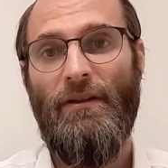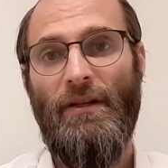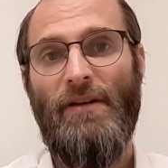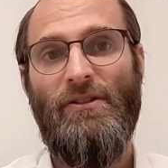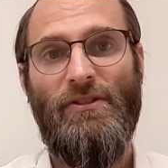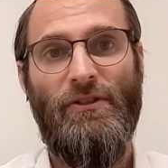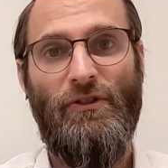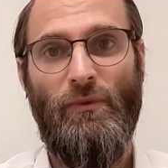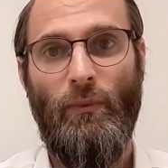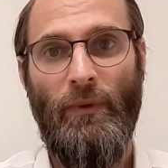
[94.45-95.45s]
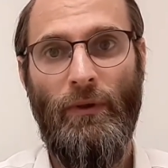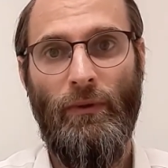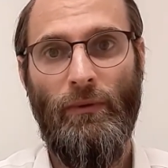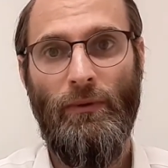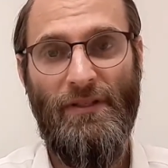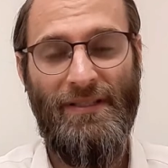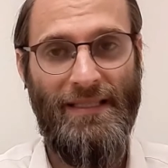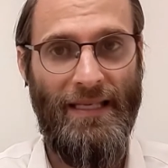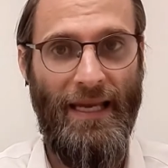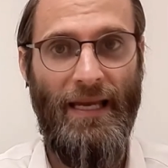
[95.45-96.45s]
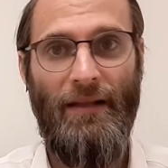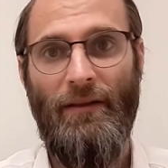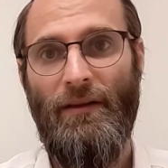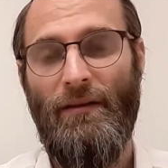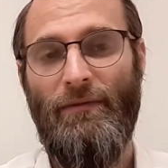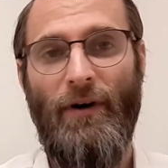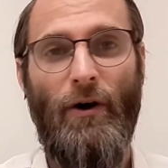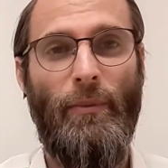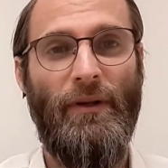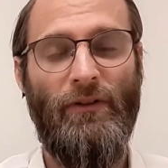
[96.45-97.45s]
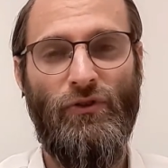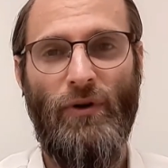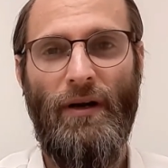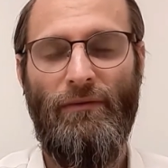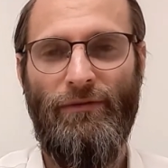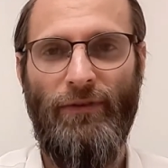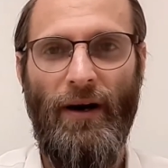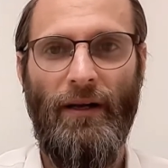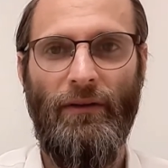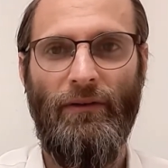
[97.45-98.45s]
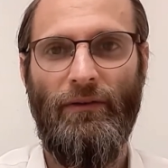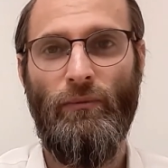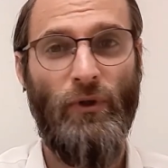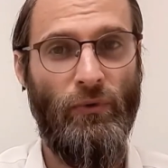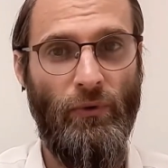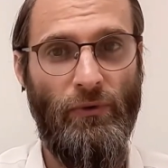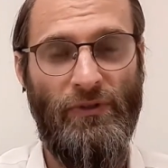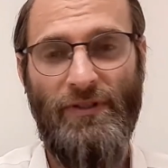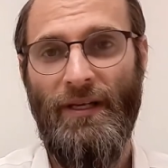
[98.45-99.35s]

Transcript: The narcissist will scan the environment and try and find recruits